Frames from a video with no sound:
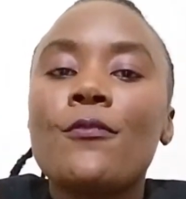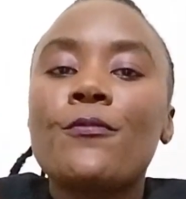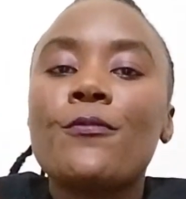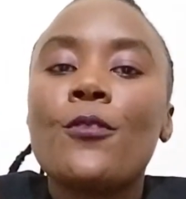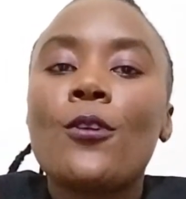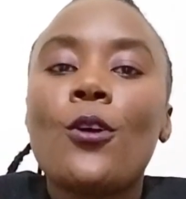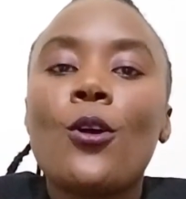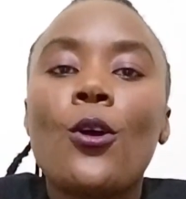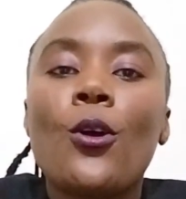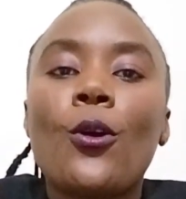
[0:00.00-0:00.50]

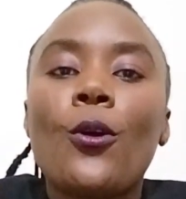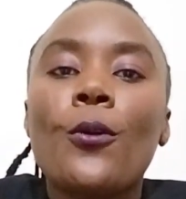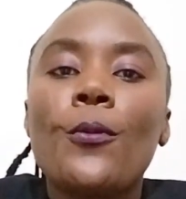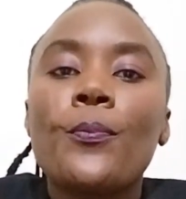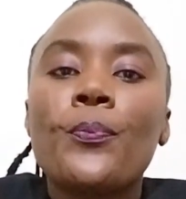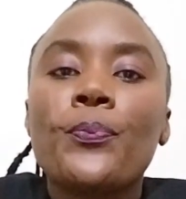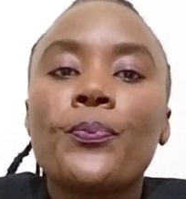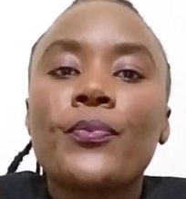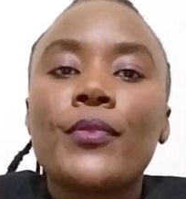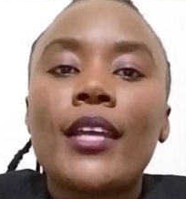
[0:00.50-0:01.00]
for
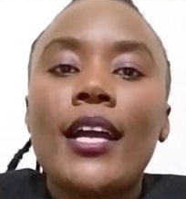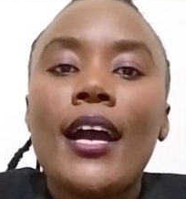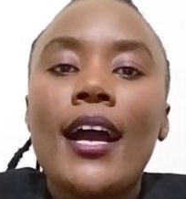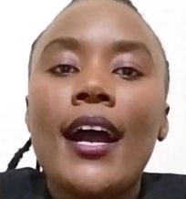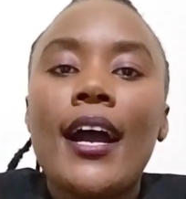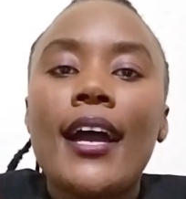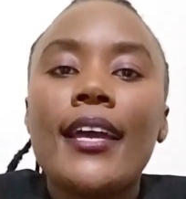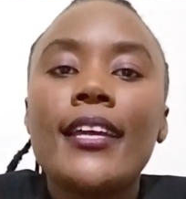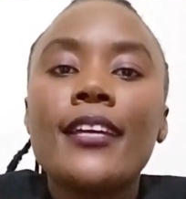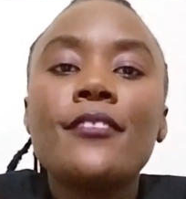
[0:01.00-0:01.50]

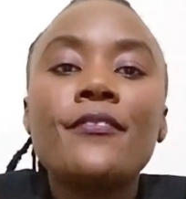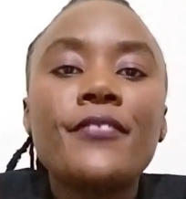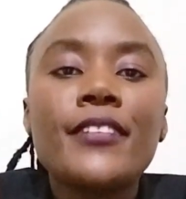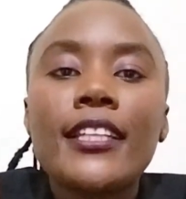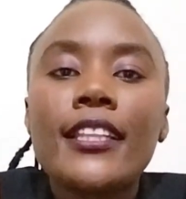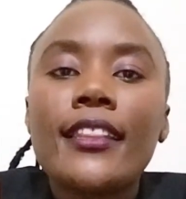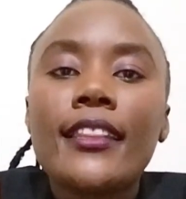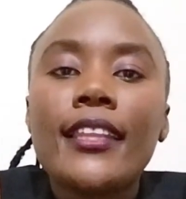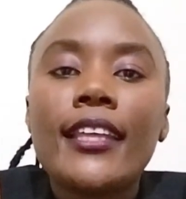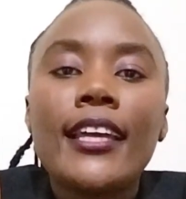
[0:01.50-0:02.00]

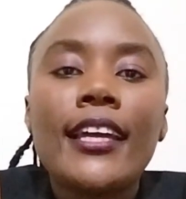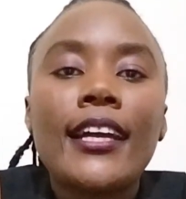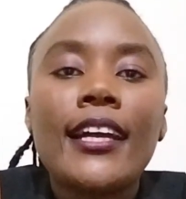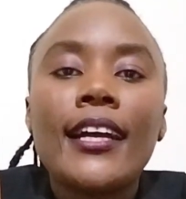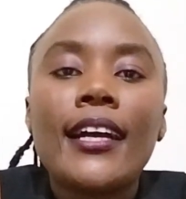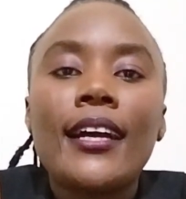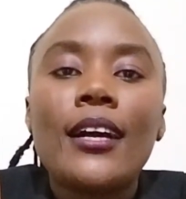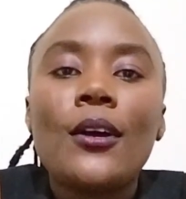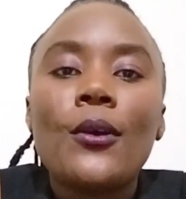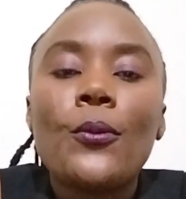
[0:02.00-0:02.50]

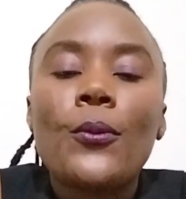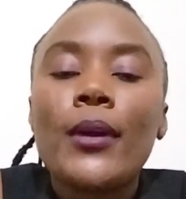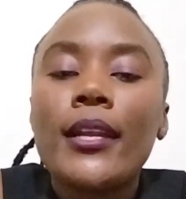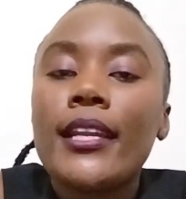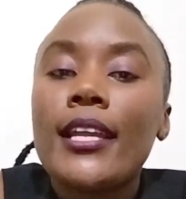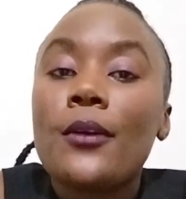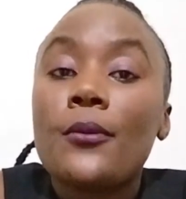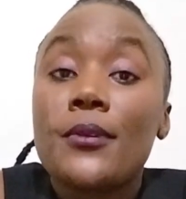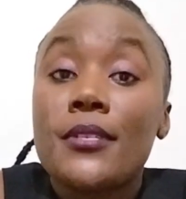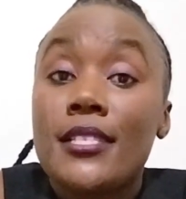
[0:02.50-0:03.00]
everything when
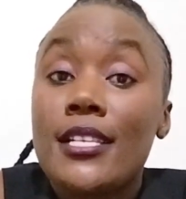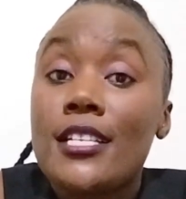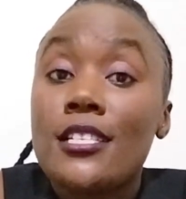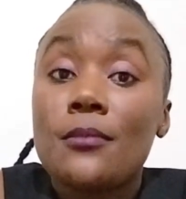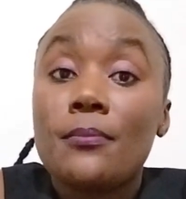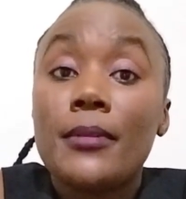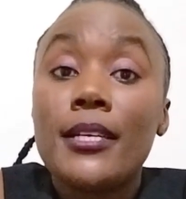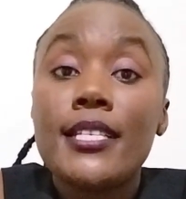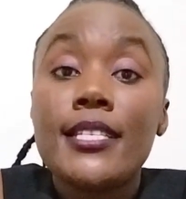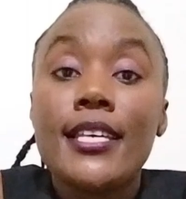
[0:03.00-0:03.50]
I was
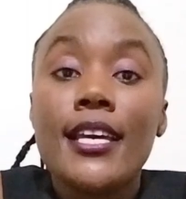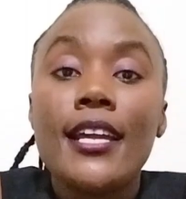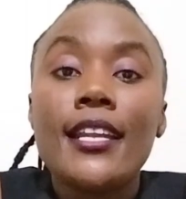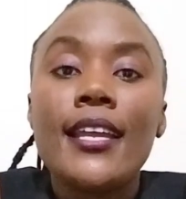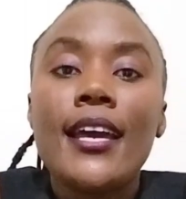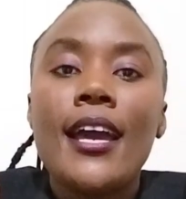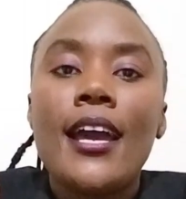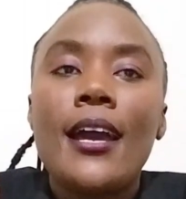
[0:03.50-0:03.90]
admitted.